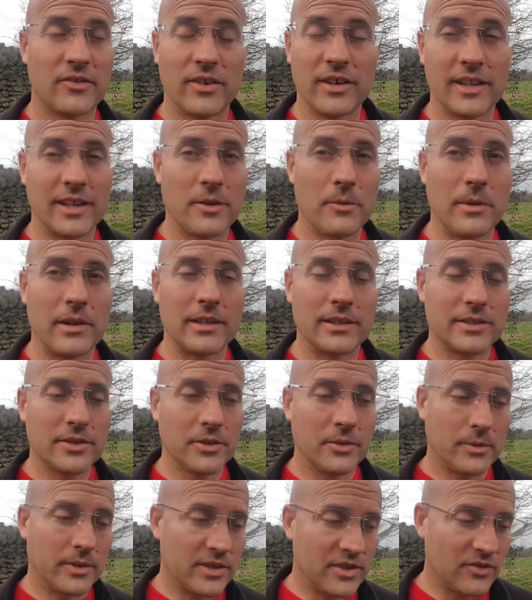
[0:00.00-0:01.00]
really well
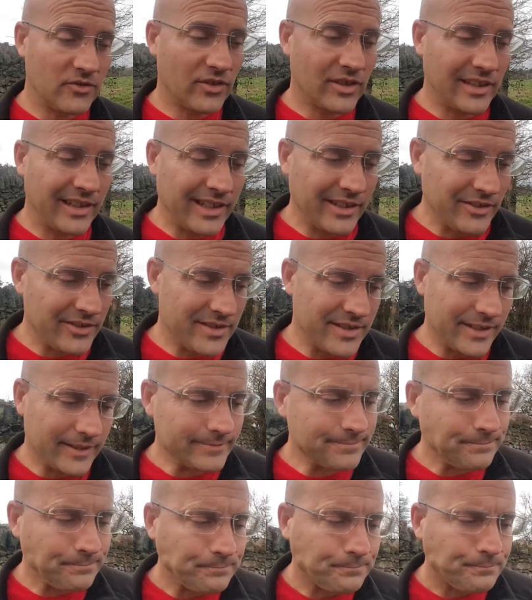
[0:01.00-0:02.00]
too, which is really interesting.
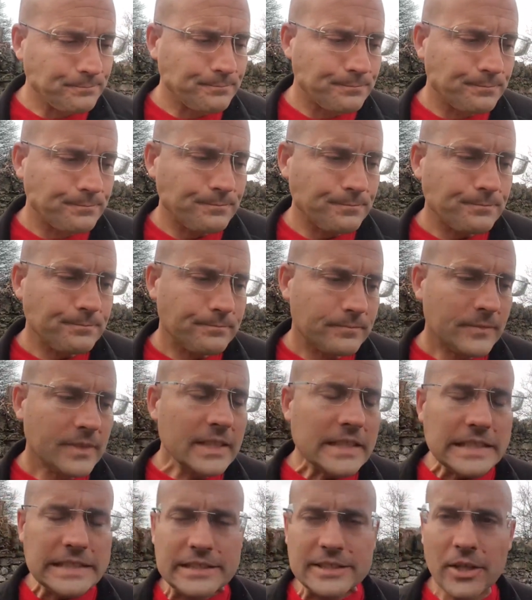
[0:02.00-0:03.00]

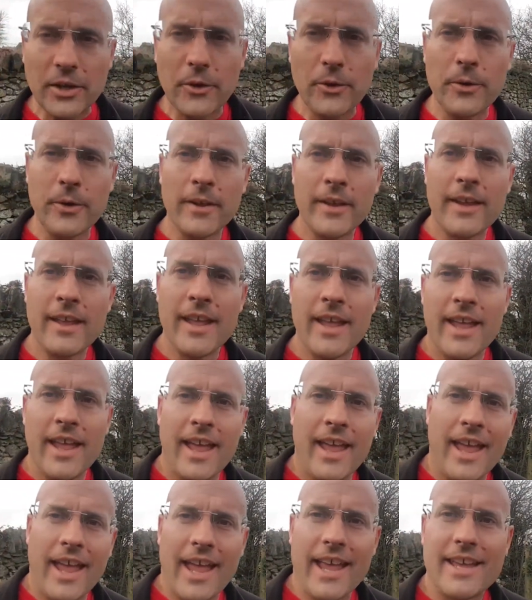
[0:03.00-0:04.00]
So
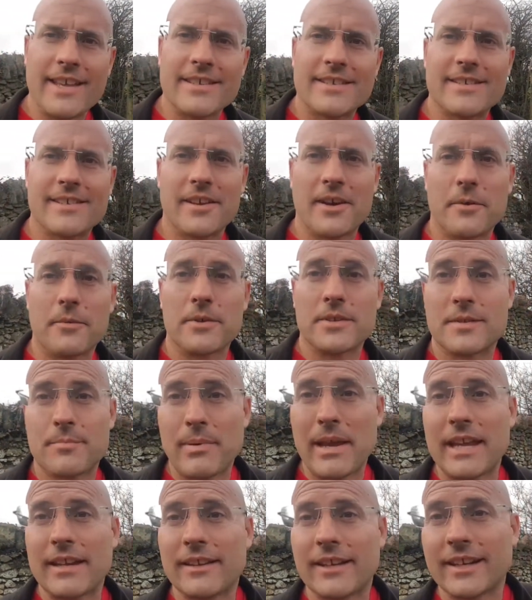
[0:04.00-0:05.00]
as I was
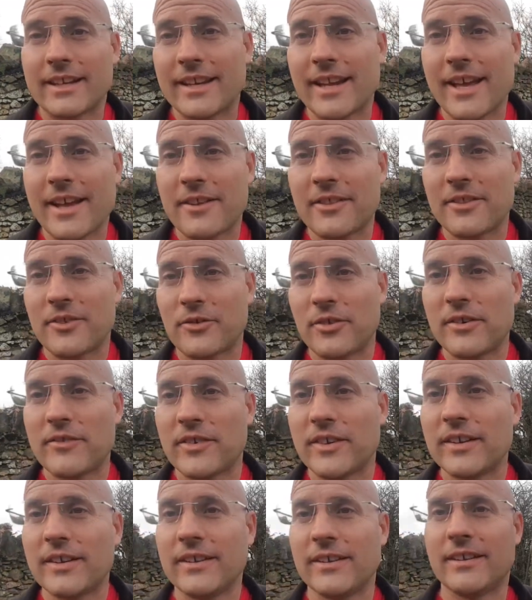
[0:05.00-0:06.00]
paddling down the
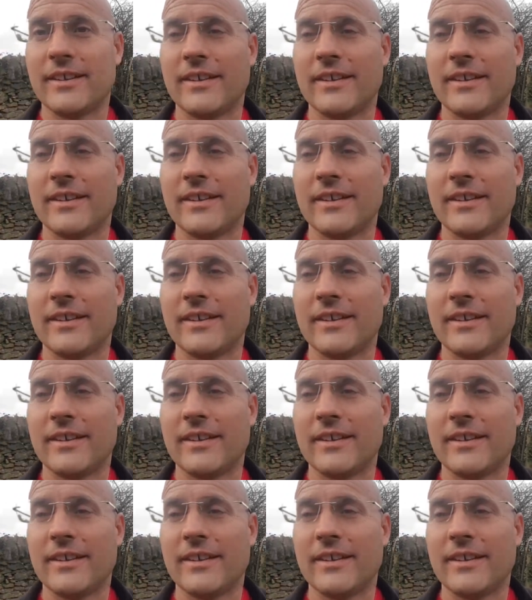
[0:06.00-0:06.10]
river,